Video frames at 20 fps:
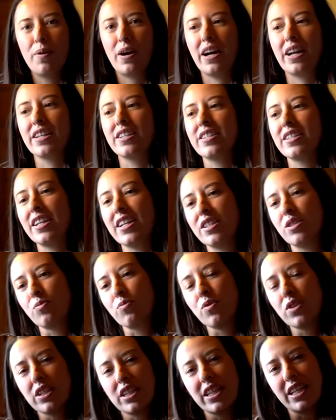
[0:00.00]
but it's
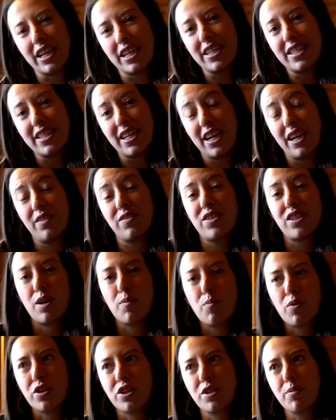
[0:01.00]
really nice to have
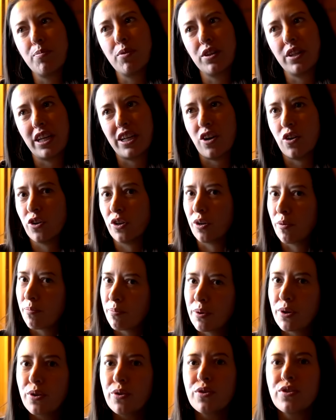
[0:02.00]
somewhere to put like all your
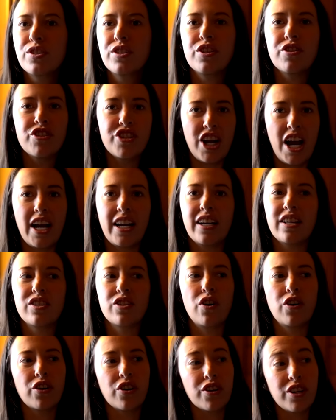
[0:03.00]
boots, your jackets,
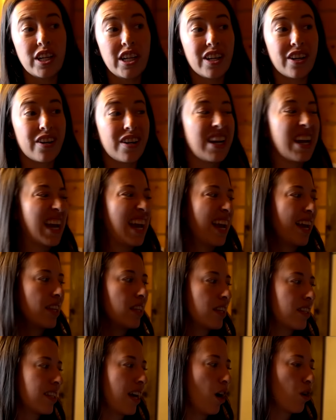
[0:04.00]
all your gear. And
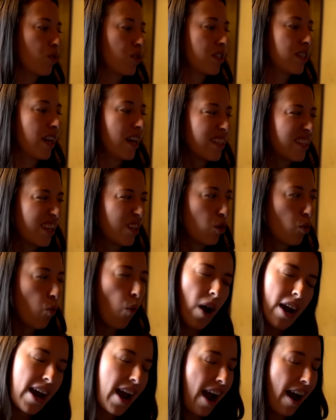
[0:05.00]
this house doesn't
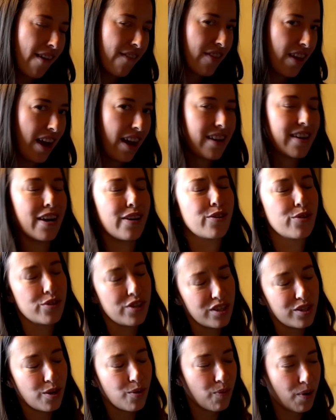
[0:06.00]
quite have that, neither
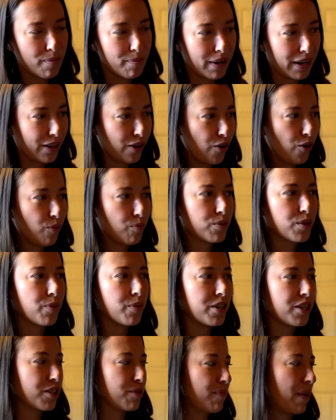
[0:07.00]
does our one back home. So
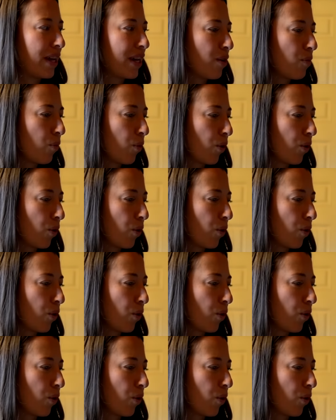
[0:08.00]
we just make it